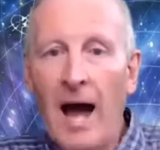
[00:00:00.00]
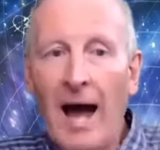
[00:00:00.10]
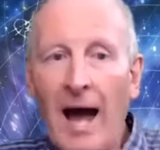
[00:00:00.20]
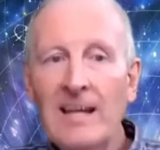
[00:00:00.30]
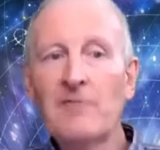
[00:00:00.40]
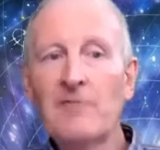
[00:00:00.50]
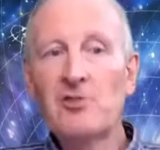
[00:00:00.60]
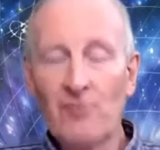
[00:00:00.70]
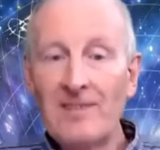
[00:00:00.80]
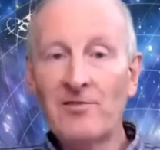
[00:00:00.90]
and give
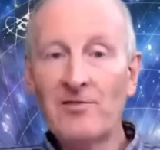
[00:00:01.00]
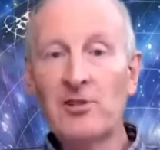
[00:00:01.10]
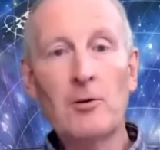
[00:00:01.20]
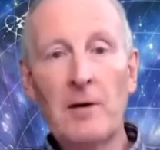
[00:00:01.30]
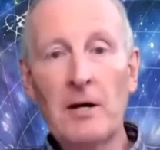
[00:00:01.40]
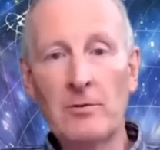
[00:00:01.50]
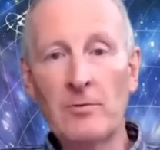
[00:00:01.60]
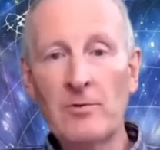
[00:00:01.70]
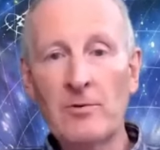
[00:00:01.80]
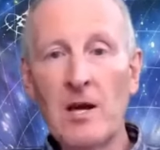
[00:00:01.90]
strength to your
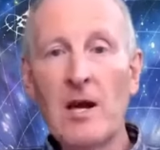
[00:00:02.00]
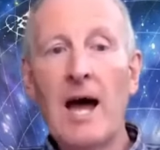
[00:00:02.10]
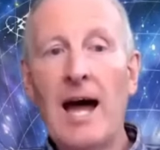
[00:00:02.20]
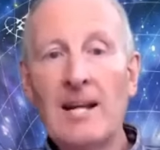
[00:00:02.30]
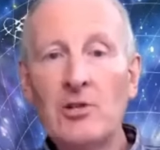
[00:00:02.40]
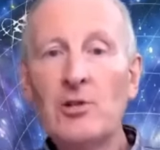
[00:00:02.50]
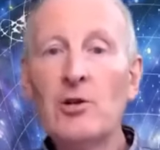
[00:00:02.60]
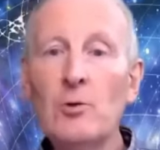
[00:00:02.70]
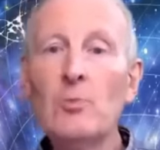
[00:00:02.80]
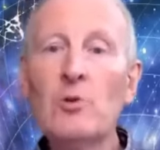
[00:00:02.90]
bones, and
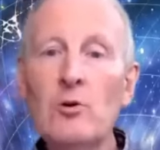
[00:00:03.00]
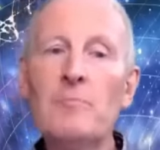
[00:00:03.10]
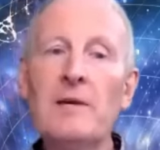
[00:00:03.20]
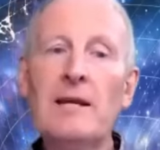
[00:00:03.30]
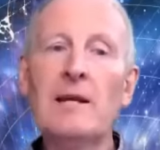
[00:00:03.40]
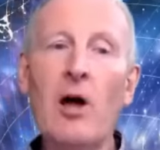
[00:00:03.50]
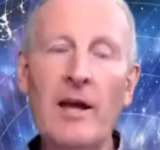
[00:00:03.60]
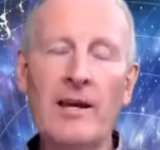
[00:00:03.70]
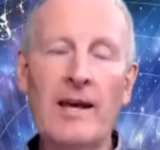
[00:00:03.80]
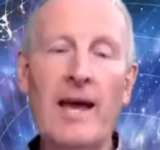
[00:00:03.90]
you will be
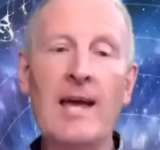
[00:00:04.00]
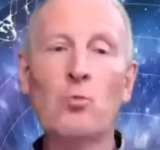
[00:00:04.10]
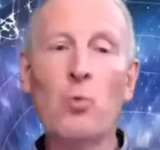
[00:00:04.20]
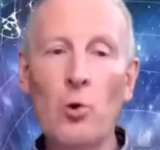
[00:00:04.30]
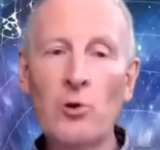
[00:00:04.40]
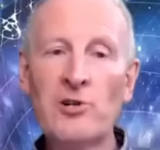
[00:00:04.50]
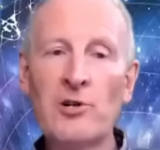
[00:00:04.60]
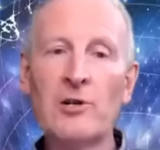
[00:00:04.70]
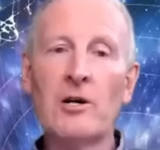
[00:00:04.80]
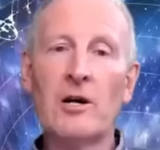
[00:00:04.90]
like a
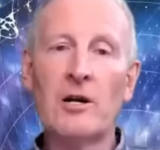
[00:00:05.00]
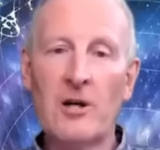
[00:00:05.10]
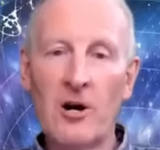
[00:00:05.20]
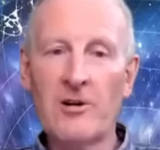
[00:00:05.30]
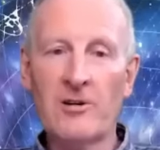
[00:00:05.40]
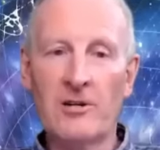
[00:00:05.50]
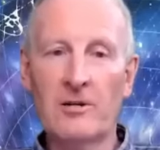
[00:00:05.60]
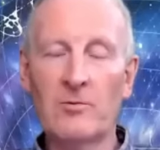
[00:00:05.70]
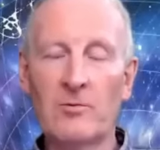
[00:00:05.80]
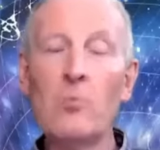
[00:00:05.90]
watered garden.
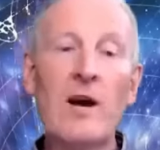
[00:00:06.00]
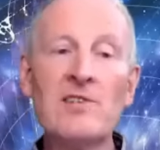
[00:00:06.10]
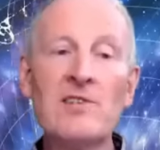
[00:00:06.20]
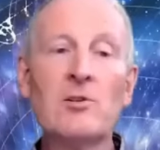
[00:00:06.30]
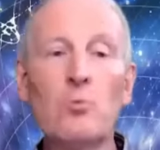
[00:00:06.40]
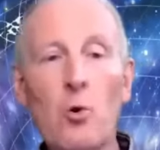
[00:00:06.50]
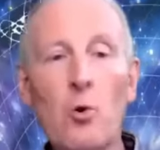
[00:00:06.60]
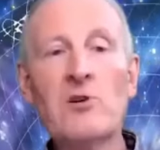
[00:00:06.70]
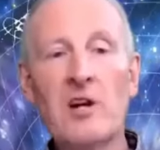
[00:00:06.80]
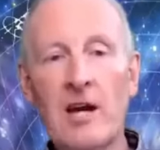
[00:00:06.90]
Well, where's the
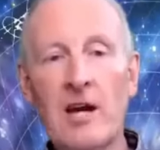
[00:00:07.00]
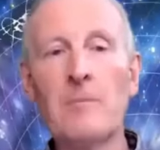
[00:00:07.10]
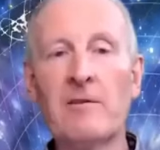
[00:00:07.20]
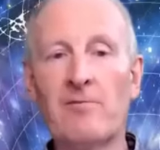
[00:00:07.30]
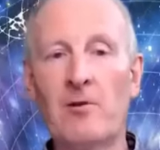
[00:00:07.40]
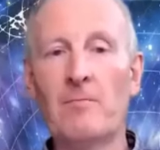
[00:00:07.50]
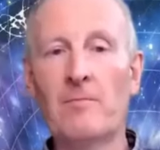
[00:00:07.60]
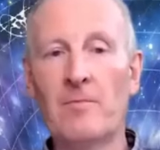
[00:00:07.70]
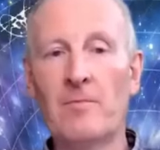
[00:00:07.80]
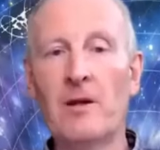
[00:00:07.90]
water coming from?
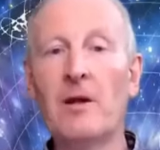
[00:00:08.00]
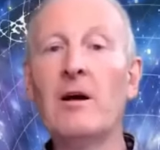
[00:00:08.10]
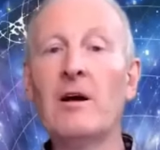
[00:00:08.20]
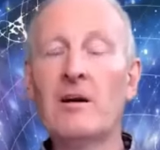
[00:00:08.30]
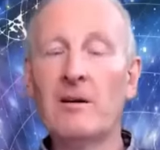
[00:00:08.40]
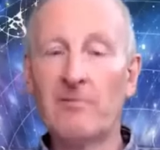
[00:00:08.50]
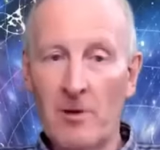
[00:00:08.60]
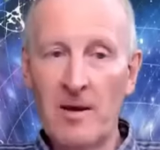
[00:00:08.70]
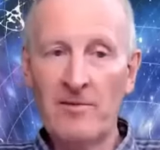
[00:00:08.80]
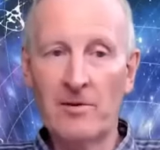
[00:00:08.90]

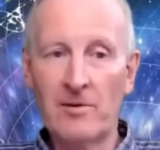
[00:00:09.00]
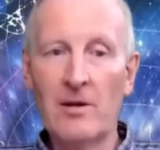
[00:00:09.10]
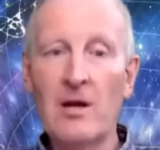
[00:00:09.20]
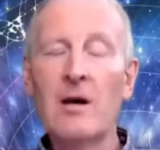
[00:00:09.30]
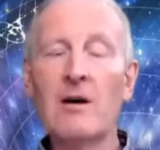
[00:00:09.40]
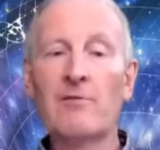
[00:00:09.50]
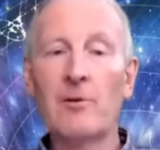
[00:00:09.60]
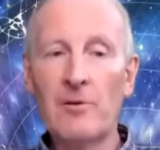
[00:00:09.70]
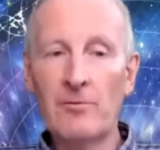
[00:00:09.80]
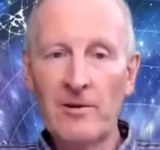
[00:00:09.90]
From heaven,
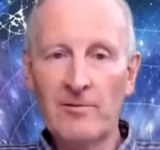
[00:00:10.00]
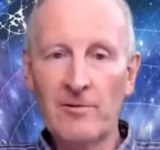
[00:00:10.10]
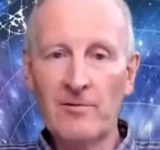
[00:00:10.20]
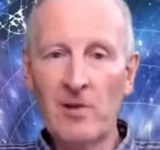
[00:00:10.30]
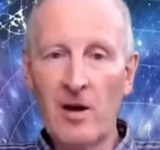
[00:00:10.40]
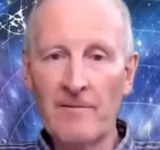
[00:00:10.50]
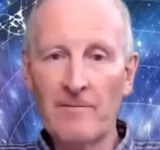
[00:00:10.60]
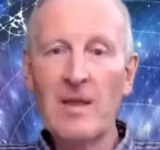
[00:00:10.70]
from the river of life